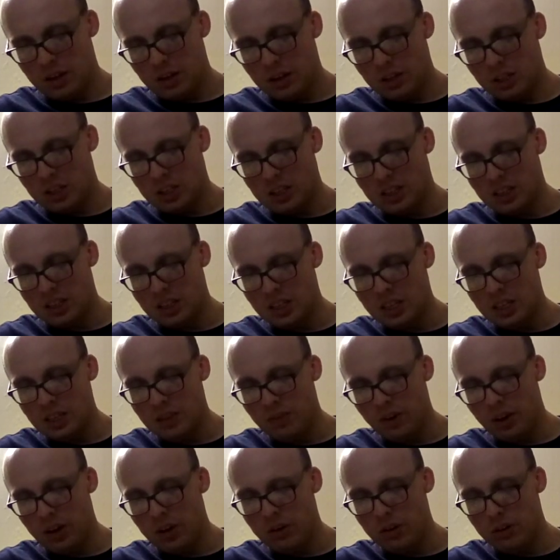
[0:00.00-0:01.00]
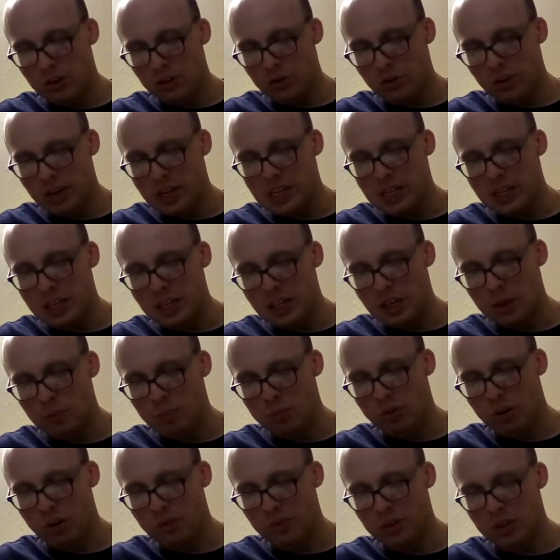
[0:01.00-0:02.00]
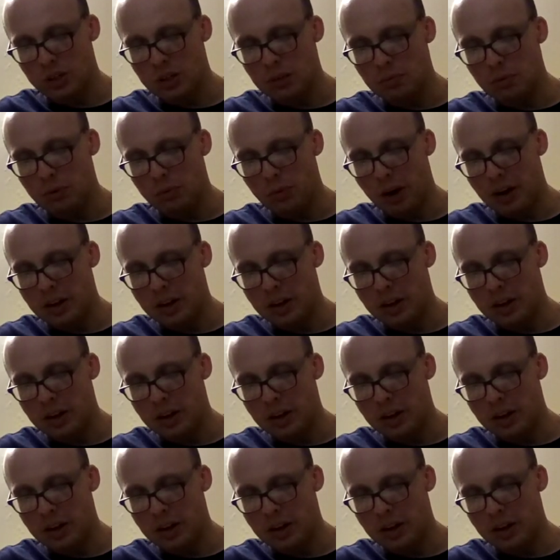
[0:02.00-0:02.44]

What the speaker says: She sees that her trading is profitable